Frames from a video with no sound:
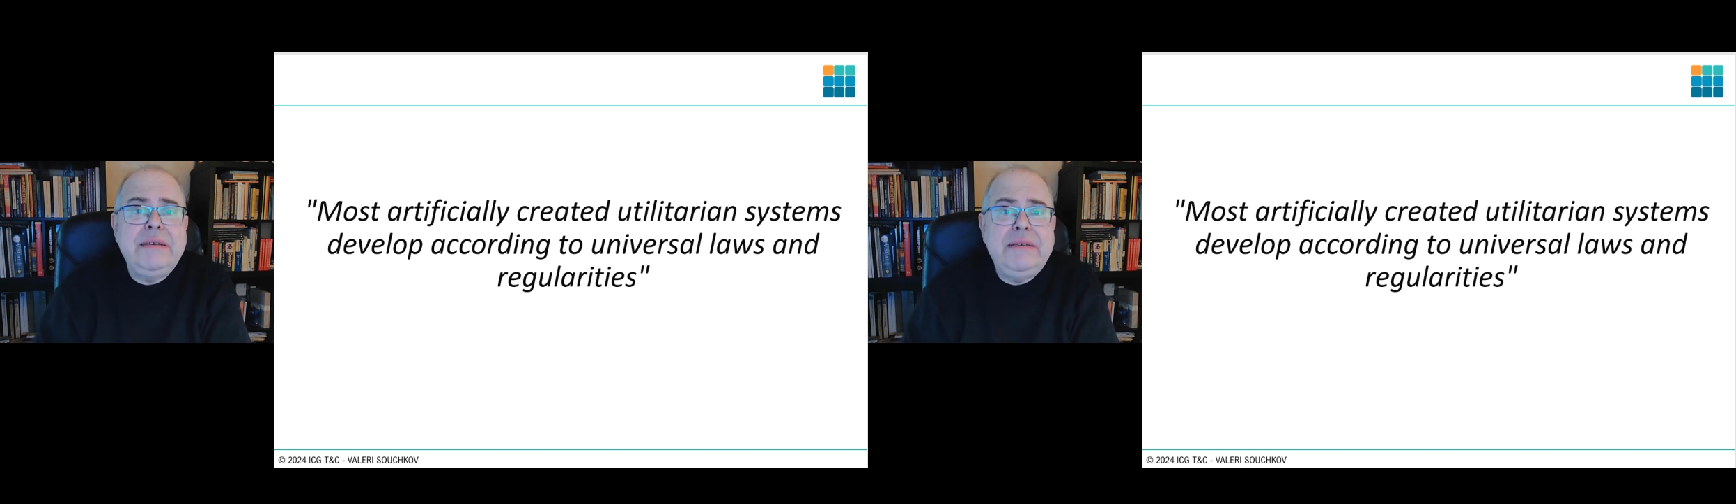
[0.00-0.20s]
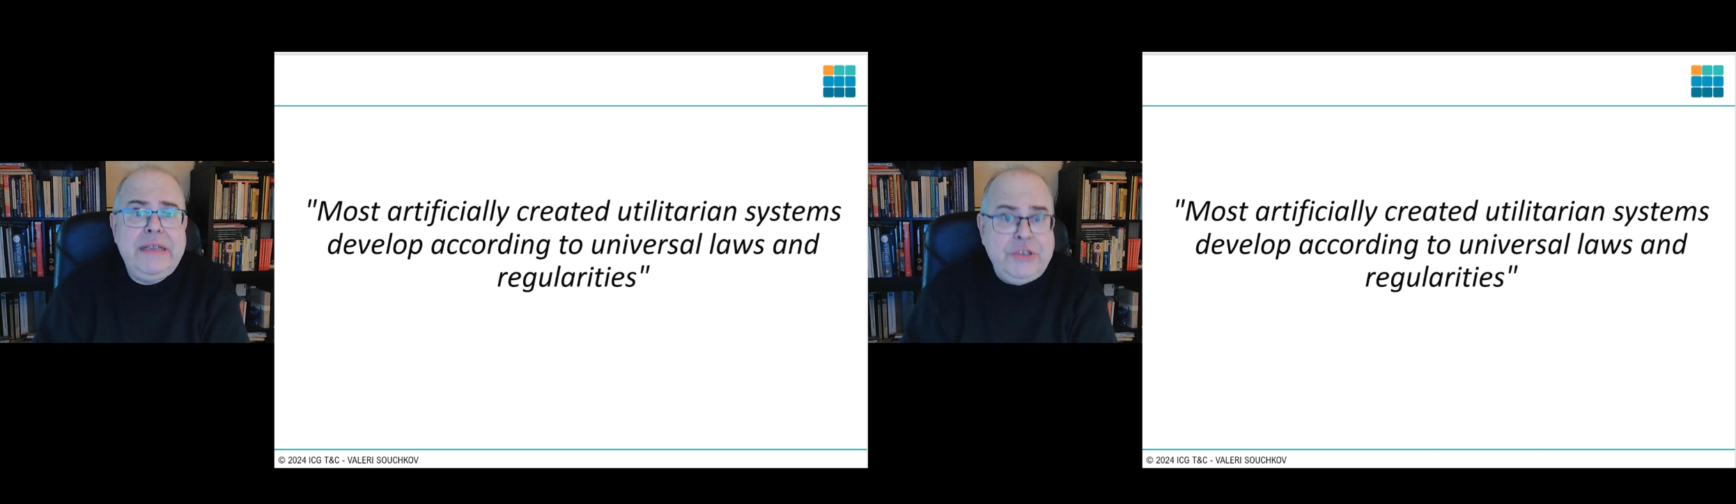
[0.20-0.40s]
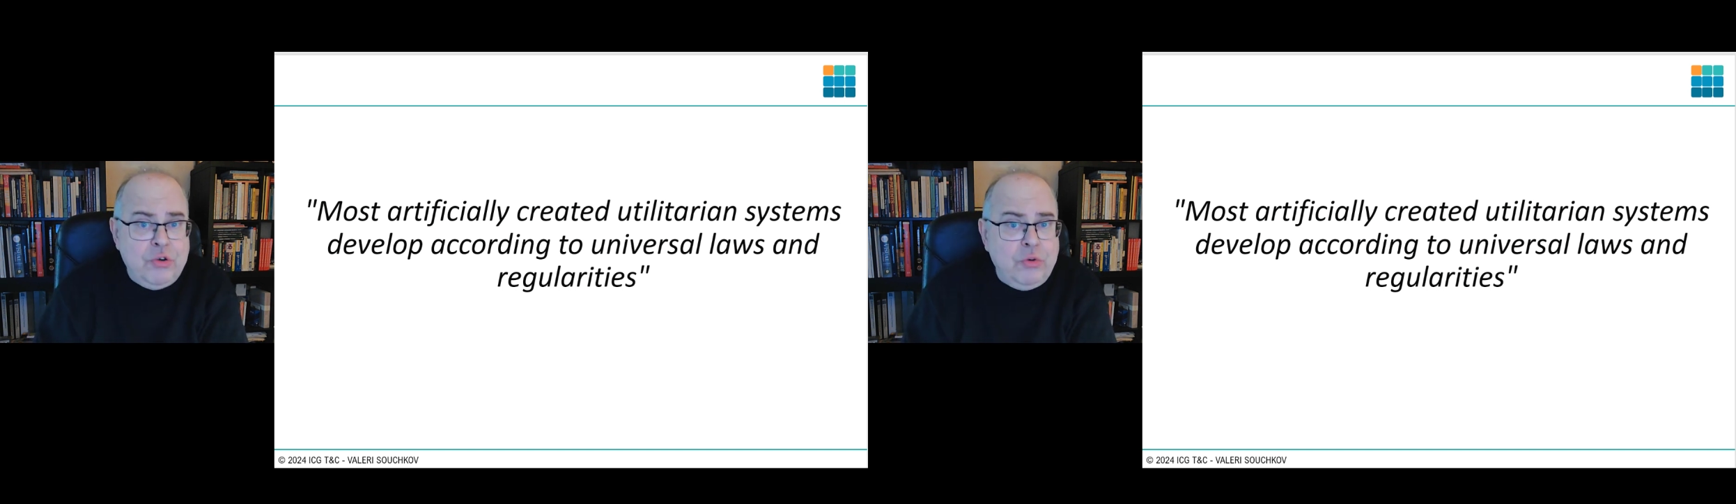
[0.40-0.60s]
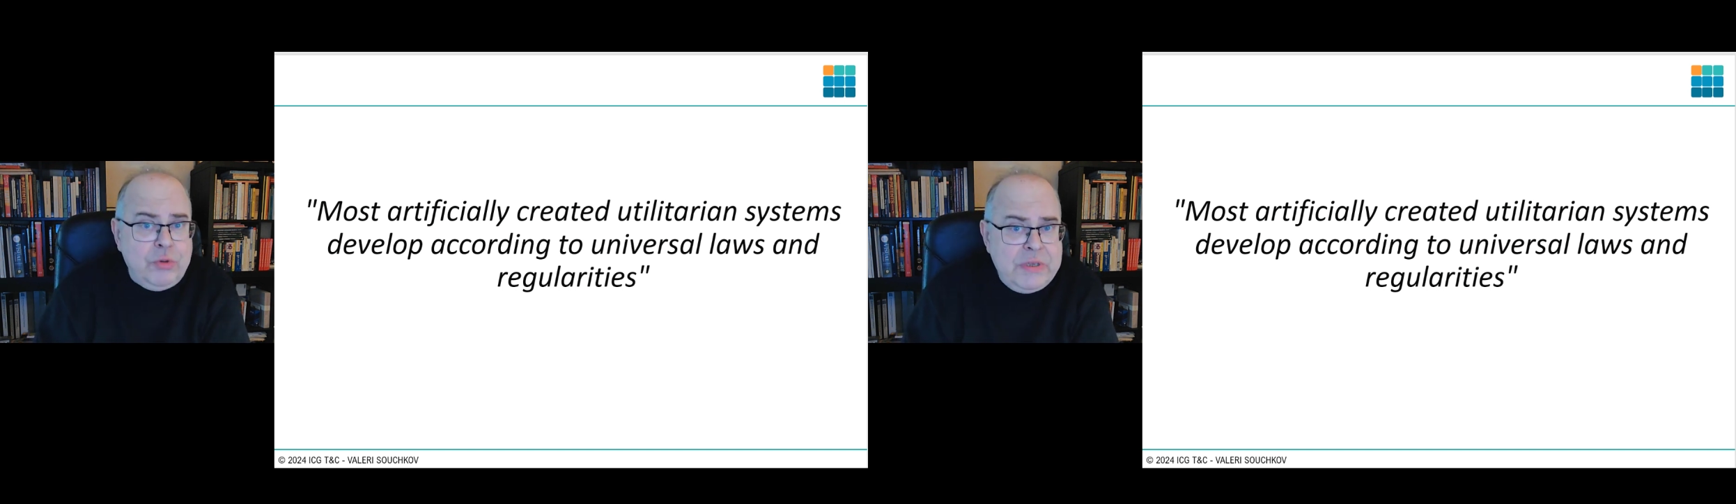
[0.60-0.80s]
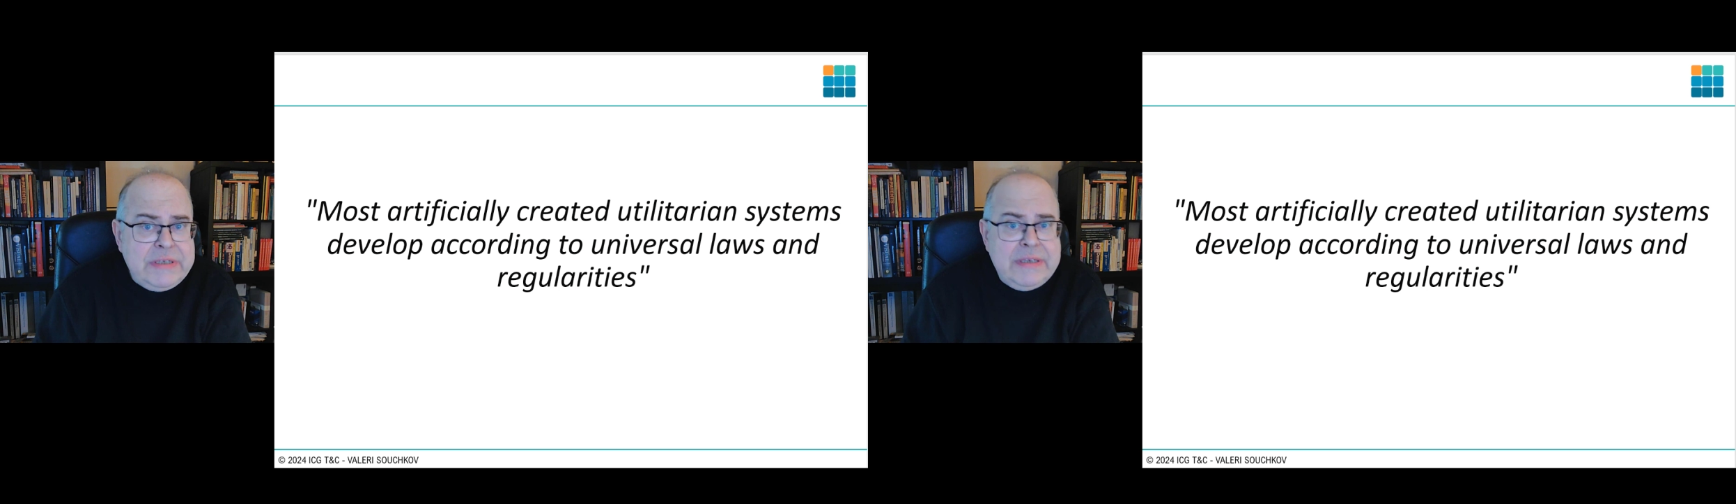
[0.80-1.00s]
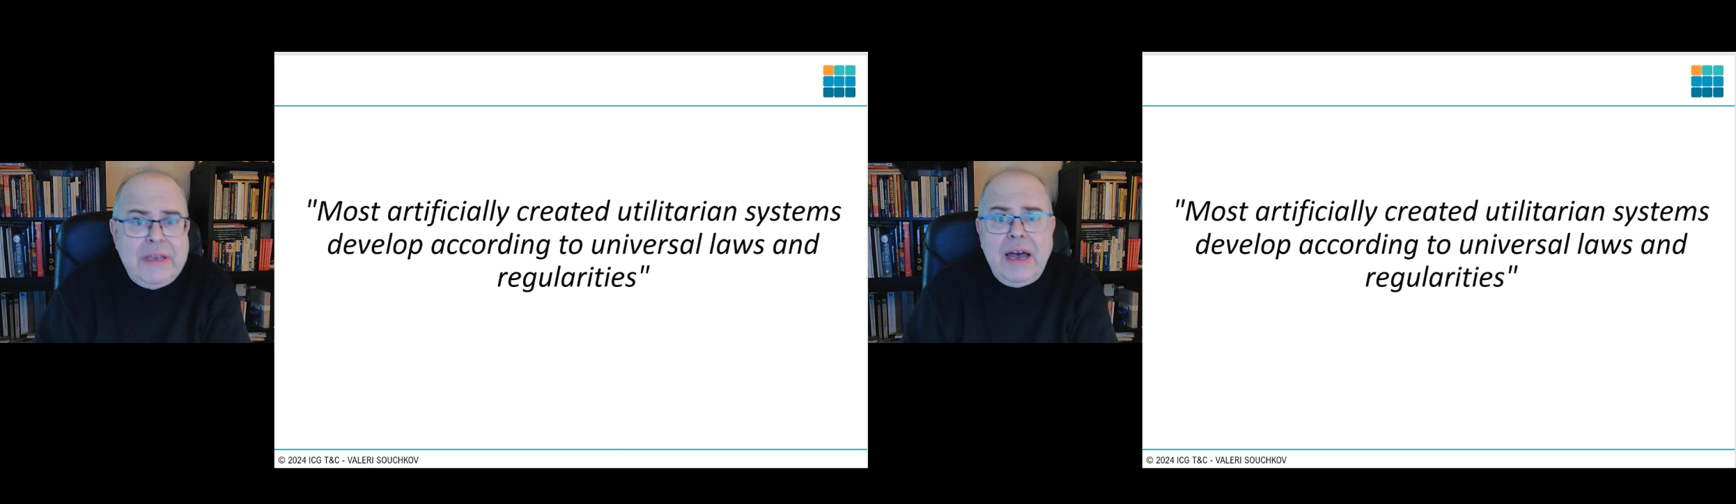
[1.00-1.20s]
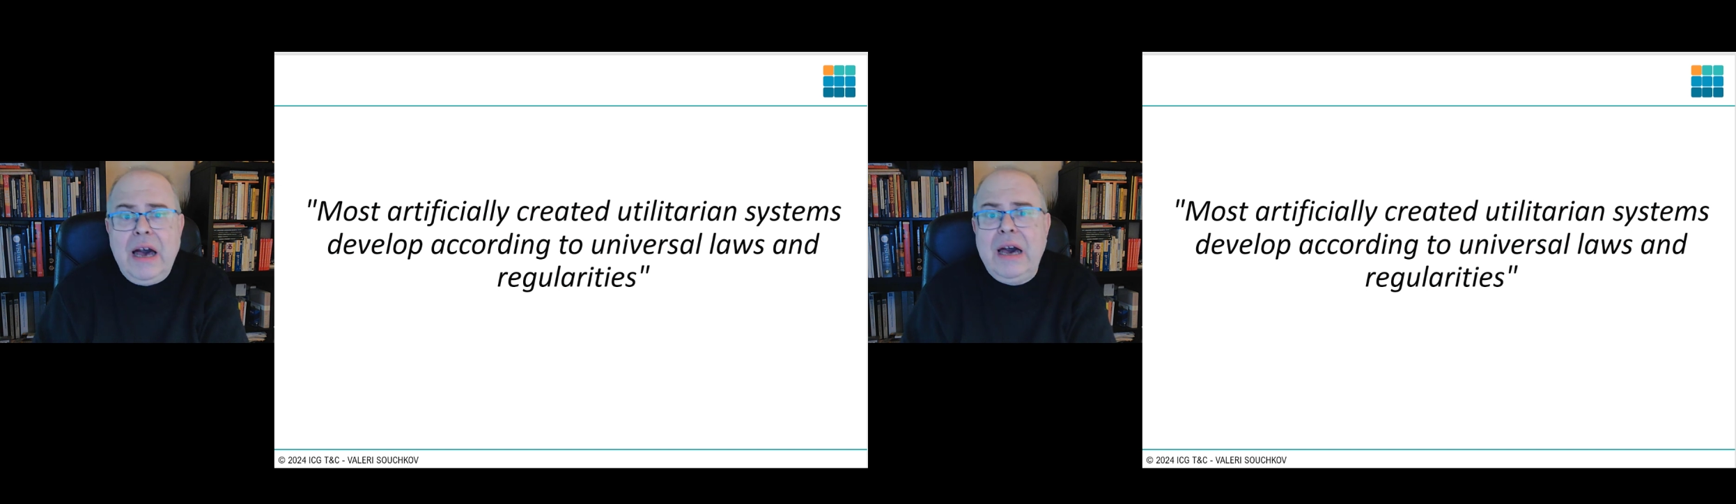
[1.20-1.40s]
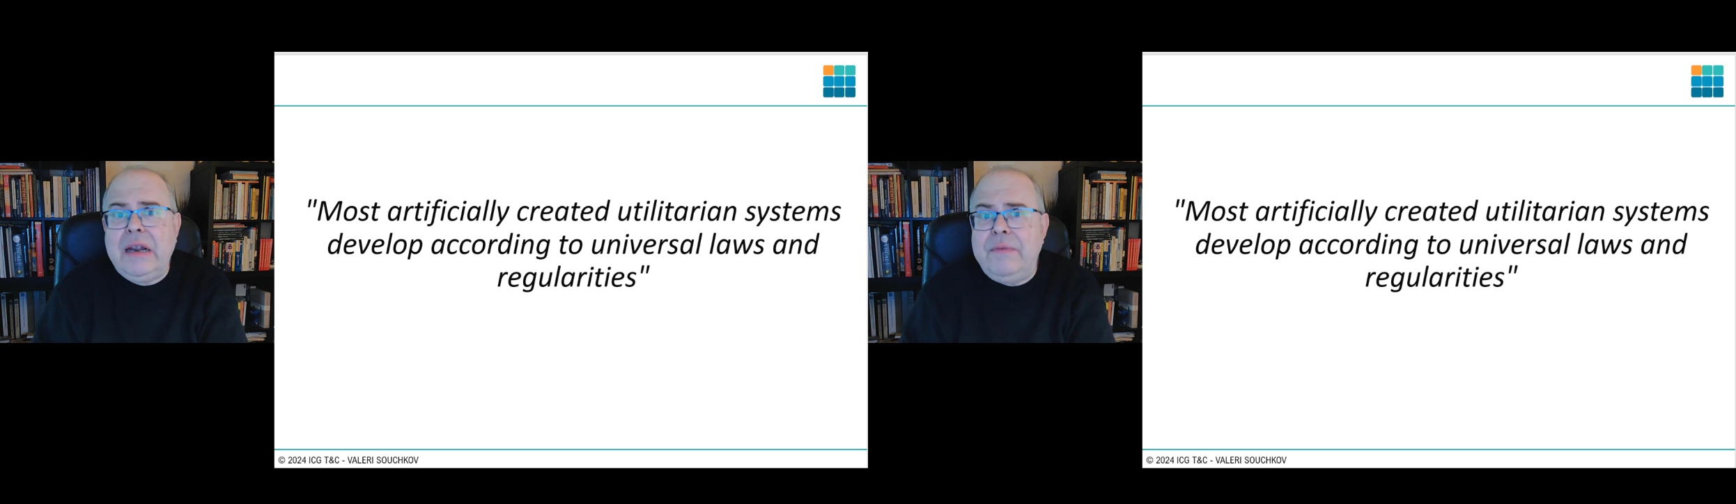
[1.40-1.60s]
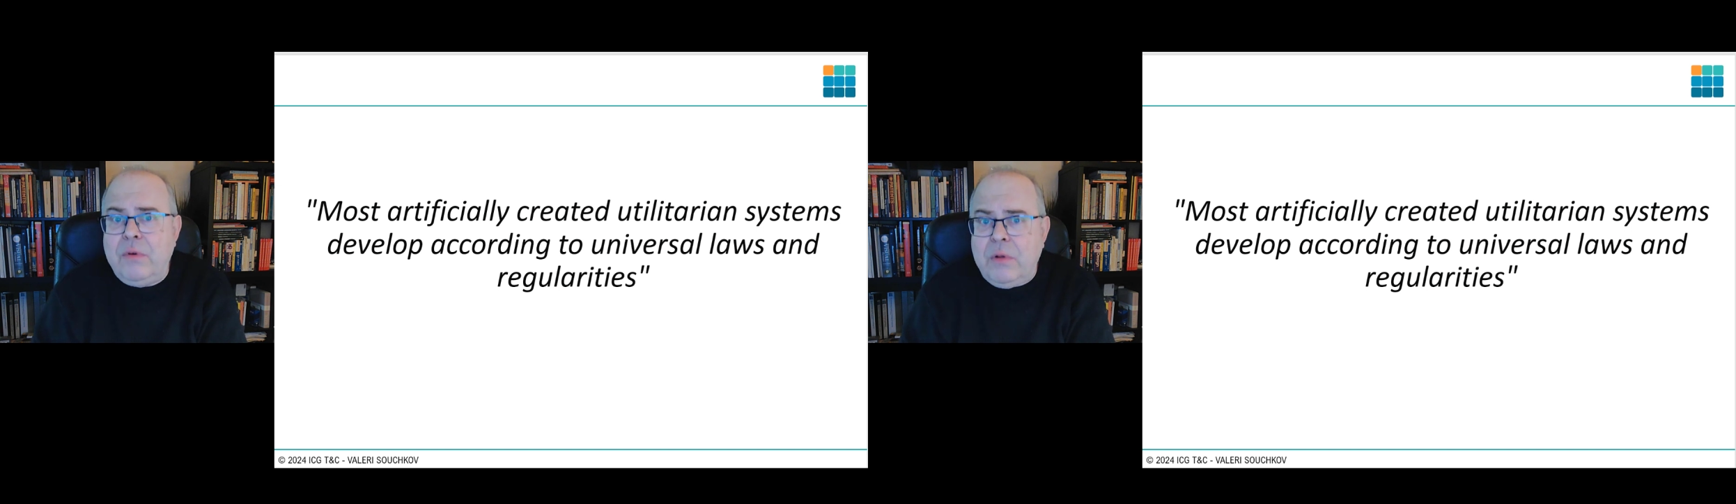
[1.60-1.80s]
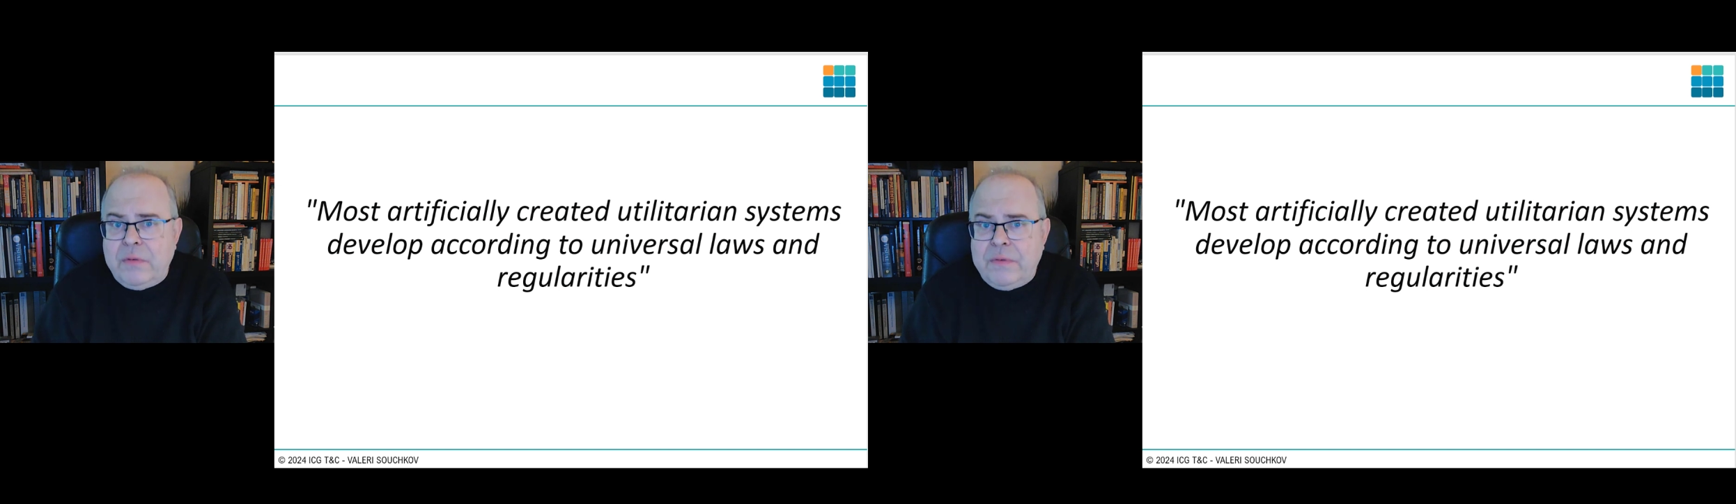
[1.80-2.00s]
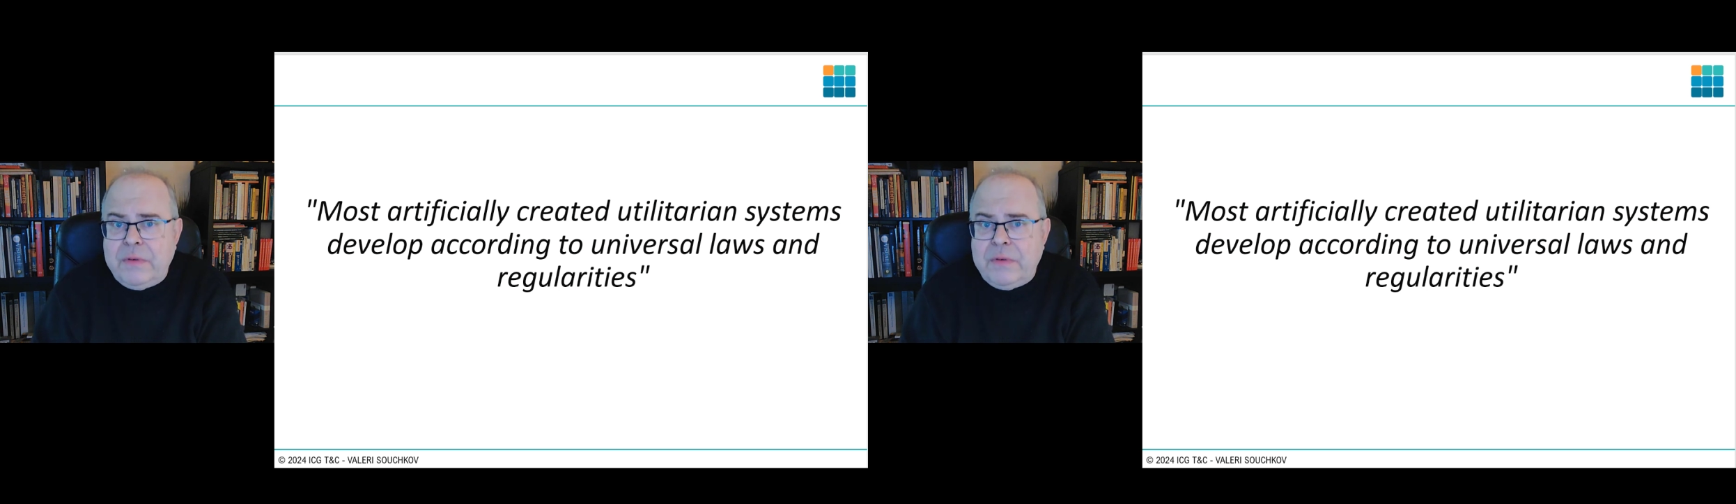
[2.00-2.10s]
the tools are evolving